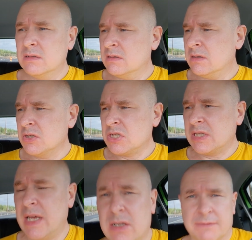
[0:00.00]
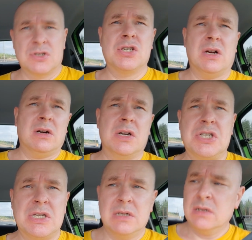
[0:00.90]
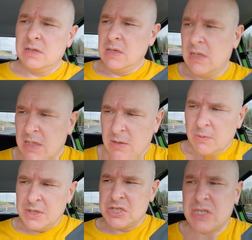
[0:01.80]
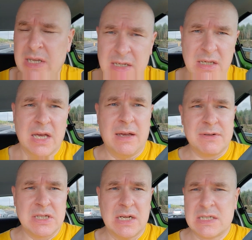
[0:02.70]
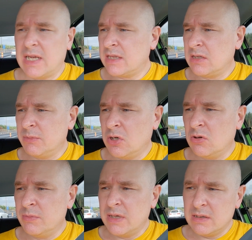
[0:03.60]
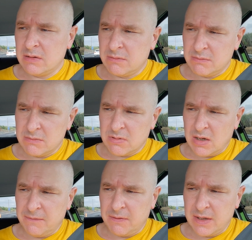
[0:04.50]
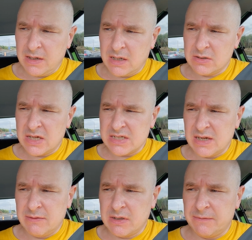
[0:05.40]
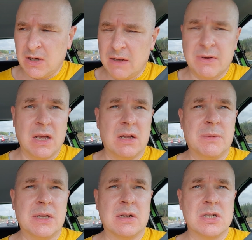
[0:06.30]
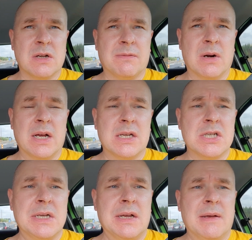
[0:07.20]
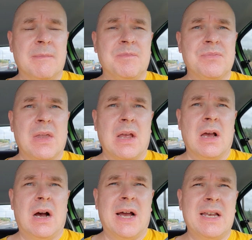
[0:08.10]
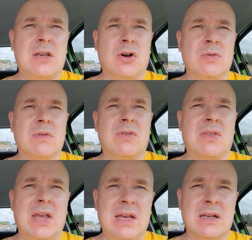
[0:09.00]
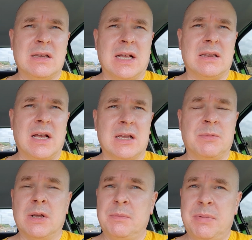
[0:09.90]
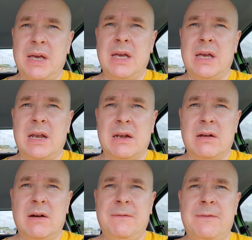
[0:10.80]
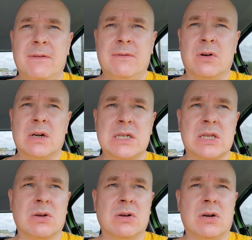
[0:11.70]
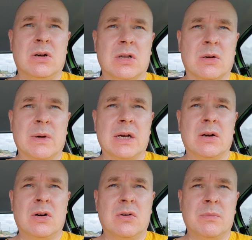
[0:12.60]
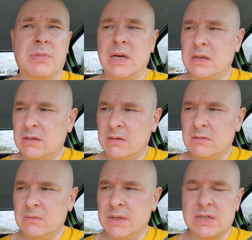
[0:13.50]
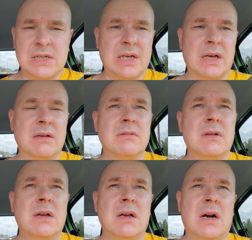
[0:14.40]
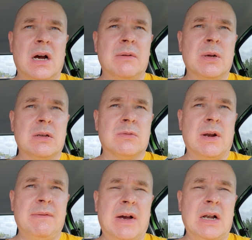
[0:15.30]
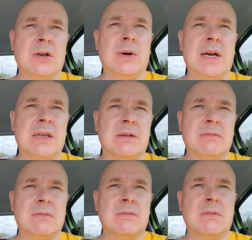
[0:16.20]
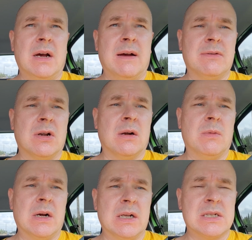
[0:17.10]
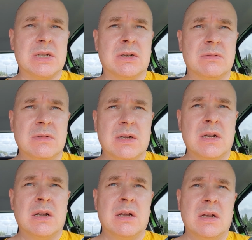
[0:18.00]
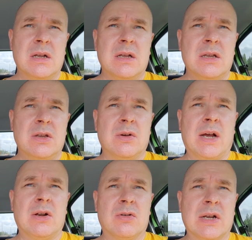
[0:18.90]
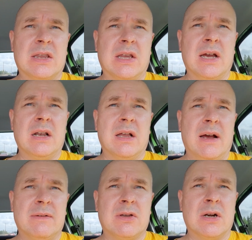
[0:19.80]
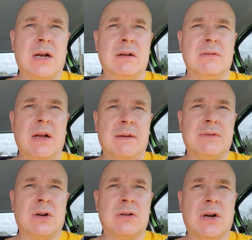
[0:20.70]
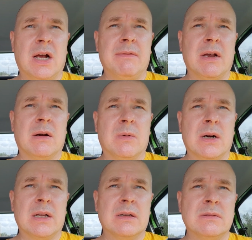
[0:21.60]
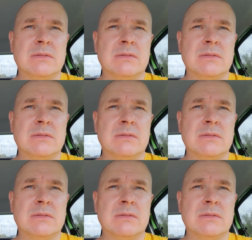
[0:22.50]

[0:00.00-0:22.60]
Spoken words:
the state of charge, which gives us at the moment roughly 175 kilometers of range. I don't think that that will be enough for to go all the way home, but we'll see. I will reevaluate after a while, so you can only tell after driving a while.